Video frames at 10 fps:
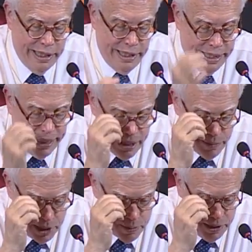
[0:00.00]
in
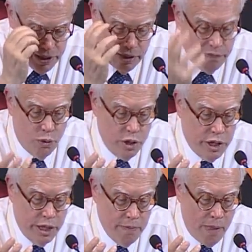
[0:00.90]
economics, but it's
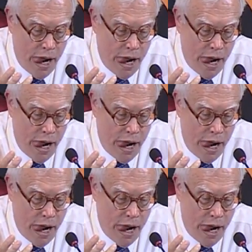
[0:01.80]
unfortunate.